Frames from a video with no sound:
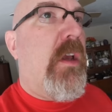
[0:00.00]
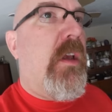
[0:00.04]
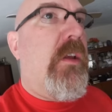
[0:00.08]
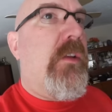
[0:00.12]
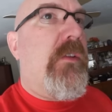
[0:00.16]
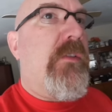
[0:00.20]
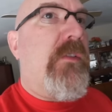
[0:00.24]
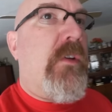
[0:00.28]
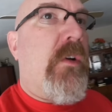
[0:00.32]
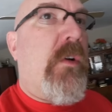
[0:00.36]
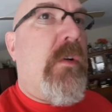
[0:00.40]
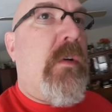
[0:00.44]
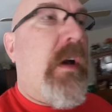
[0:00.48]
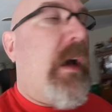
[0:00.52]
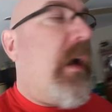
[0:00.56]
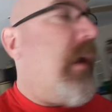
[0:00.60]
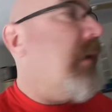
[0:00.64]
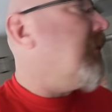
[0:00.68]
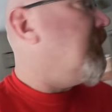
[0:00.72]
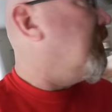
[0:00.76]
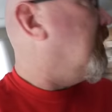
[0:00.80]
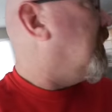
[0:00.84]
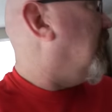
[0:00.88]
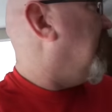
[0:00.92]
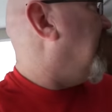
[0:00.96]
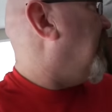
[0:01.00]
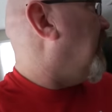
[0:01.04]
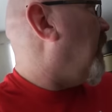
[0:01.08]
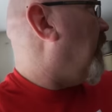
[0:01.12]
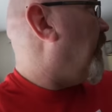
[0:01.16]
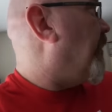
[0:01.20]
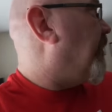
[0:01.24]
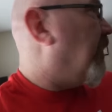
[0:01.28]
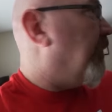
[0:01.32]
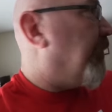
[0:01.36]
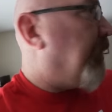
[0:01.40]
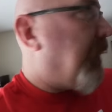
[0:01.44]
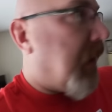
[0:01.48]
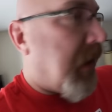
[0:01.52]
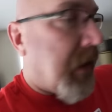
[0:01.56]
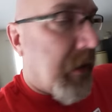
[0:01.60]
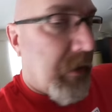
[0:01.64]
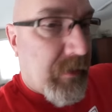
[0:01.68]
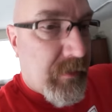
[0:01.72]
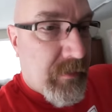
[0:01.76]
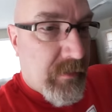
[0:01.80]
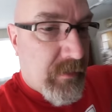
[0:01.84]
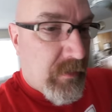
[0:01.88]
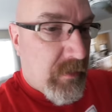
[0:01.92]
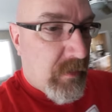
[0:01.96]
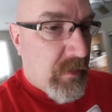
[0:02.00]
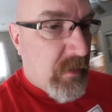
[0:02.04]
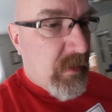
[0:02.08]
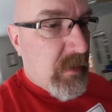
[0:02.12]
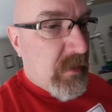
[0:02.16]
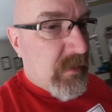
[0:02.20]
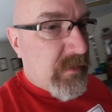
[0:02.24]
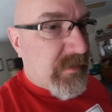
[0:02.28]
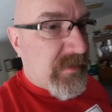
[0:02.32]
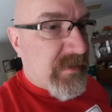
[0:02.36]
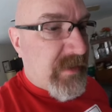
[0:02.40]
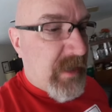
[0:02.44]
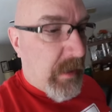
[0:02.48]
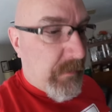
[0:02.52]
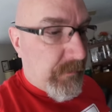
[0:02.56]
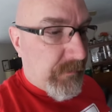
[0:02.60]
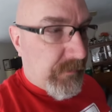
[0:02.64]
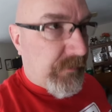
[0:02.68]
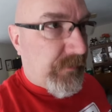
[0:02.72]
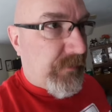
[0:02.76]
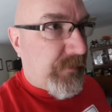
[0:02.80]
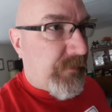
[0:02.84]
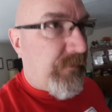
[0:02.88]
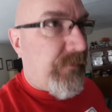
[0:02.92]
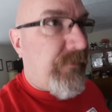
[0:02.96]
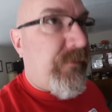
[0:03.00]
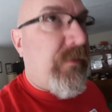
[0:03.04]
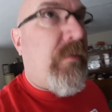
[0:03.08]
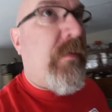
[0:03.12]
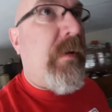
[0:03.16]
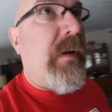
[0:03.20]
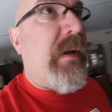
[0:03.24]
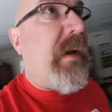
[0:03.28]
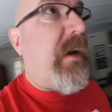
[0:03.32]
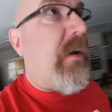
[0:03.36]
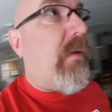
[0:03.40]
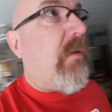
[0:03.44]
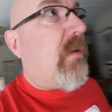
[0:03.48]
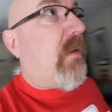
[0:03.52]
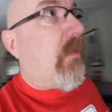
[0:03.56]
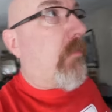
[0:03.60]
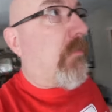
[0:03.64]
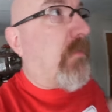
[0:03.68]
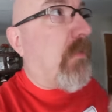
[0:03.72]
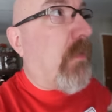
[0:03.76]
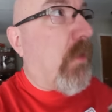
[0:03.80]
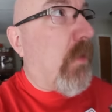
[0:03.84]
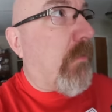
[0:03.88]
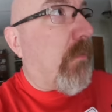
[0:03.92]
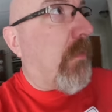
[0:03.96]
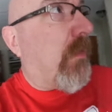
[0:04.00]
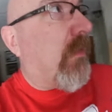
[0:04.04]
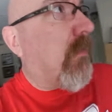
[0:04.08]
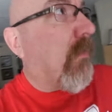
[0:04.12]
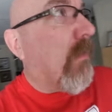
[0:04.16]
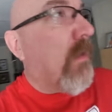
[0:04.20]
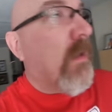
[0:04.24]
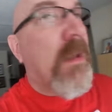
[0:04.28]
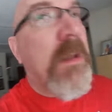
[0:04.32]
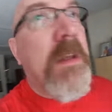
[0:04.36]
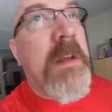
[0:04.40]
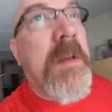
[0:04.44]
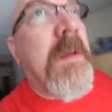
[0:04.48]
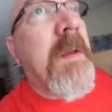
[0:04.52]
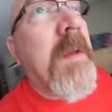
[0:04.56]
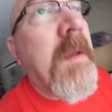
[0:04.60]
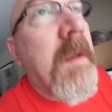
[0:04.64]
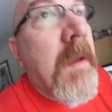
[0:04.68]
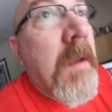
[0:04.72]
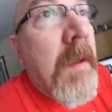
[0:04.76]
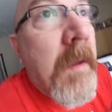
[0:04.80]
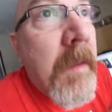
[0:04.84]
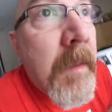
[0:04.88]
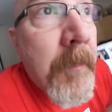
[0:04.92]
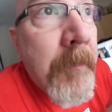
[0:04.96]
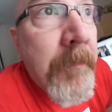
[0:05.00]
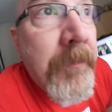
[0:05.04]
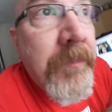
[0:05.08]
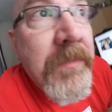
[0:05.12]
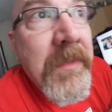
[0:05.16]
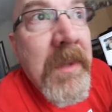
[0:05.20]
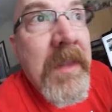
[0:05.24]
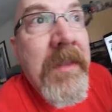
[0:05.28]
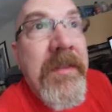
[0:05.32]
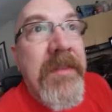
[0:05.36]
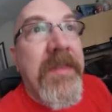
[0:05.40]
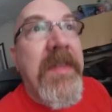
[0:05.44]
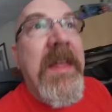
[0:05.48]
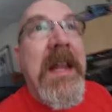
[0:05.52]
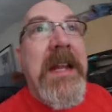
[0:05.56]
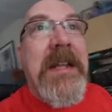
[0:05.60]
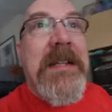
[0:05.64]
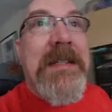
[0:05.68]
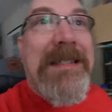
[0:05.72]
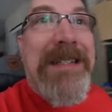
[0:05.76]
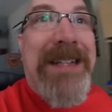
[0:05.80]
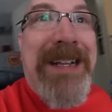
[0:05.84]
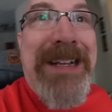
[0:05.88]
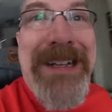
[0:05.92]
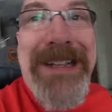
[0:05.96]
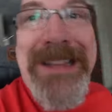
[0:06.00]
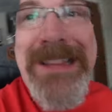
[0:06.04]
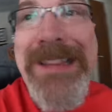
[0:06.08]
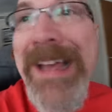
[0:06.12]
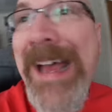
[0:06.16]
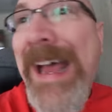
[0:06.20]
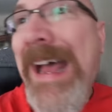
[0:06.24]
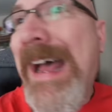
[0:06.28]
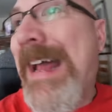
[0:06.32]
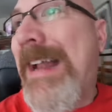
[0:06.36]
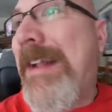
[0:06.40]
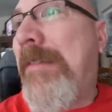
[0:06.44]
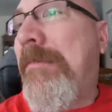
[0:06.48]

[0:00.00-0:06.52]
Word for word: So I had to clean off the back steps for when Carol comes home and things like that.